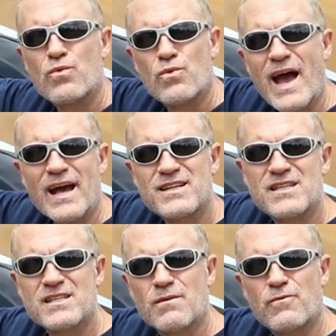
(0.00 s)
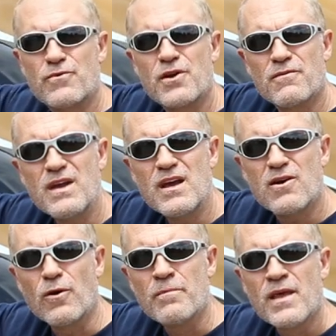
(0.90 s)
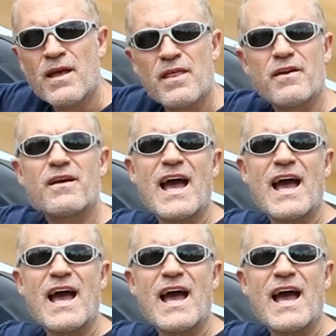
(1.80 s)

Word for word: rack system for your vehicle, they're